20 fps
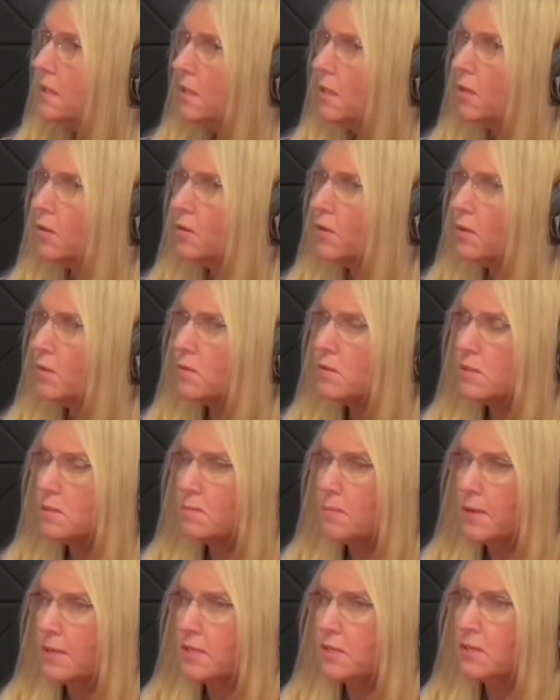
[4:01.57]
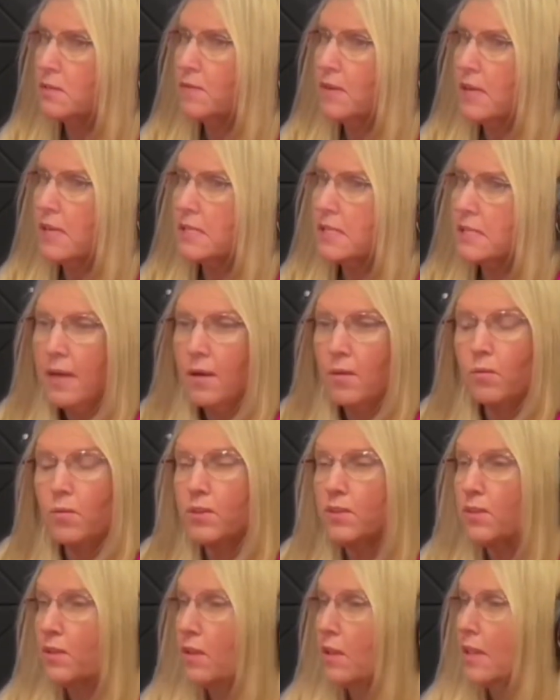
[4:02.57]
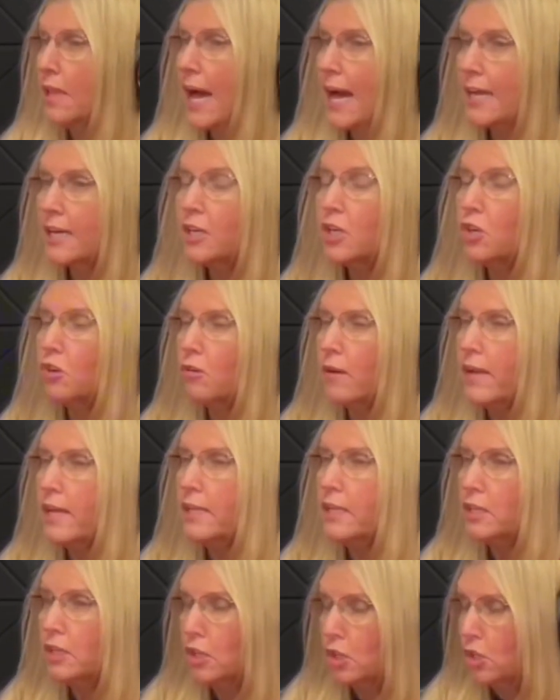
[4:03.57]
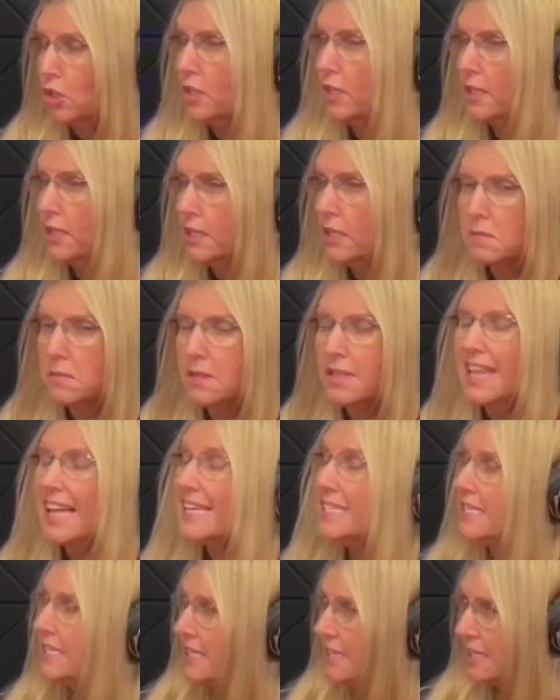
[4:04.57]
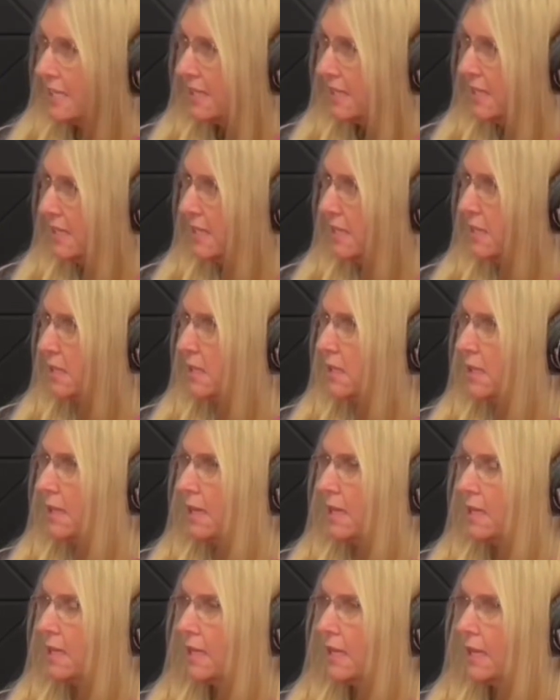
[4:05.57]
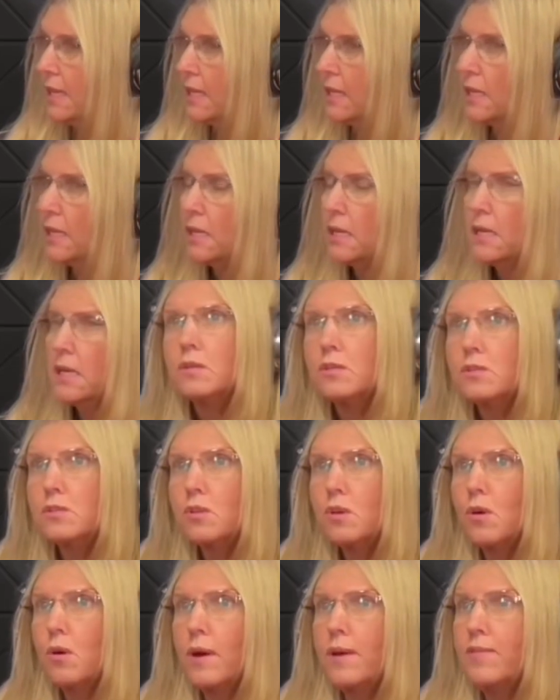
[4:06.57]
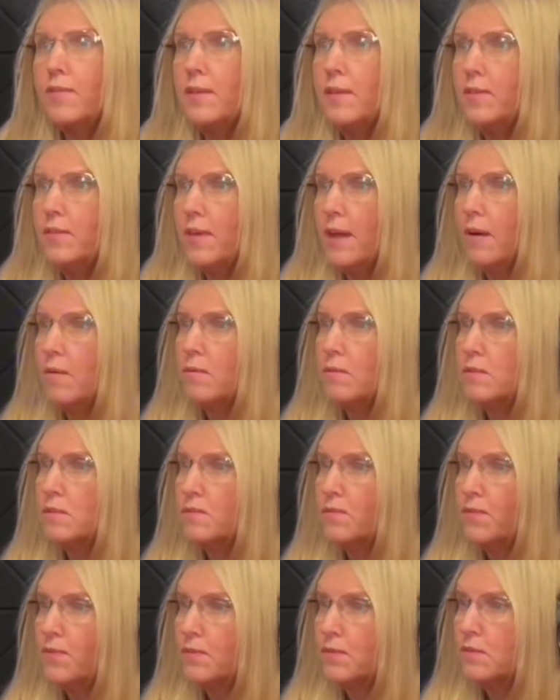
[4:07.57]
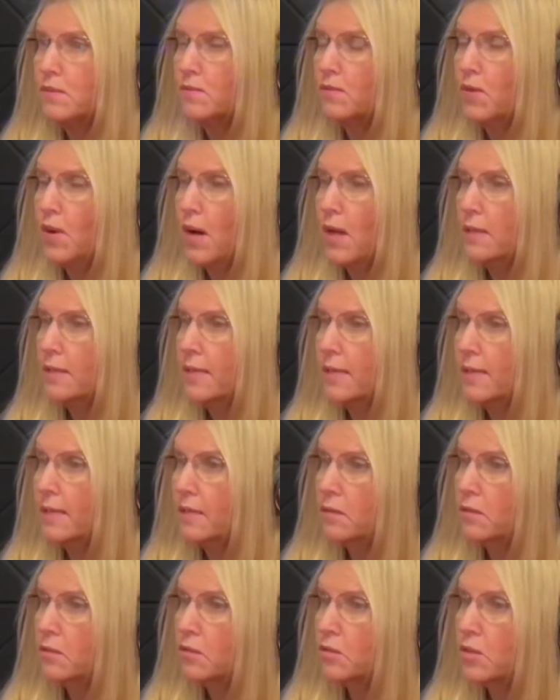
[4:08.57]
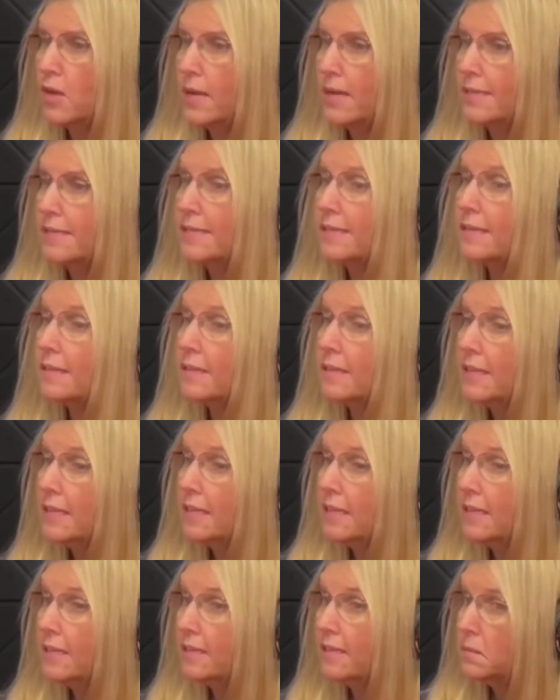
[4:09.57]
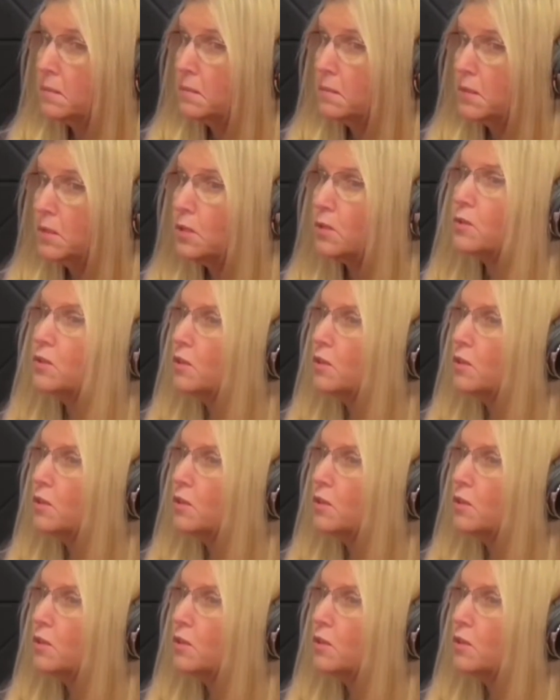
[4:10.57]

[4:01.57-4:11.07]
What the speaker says: there was a bunch of us with a lot of great learning lessons, I think. So I think that was, first of all, like you're trying to lead, your